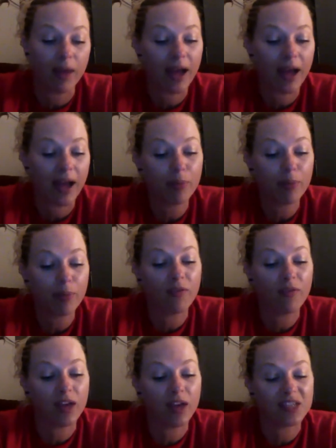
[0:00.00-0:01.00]

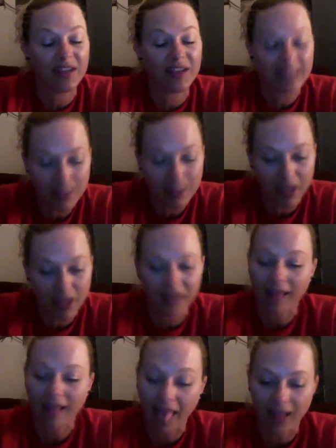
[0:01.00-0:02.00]
hyperphosphatemia
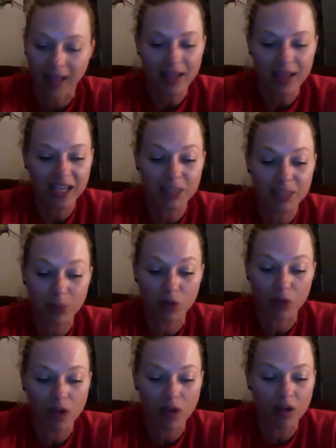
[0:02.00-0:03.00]
is
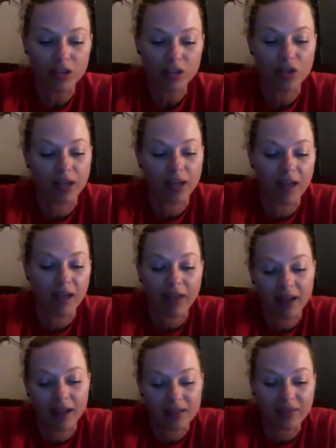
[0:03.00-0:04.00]
prolonged, you can have
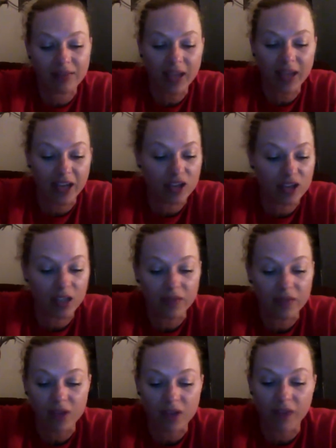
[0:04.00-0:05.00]
calcification of
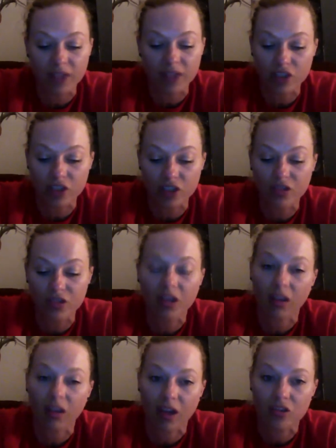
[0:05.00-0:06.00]
soft tissues in the
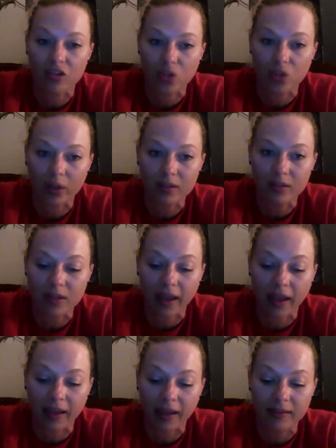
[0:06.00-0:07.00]
lungs, joints,
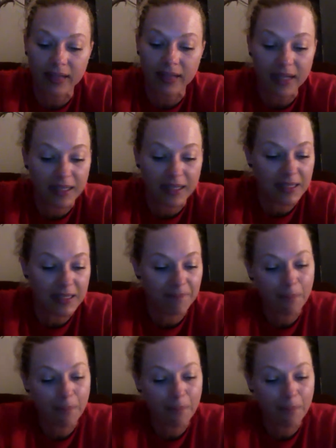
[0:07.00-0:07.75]
and kidneys.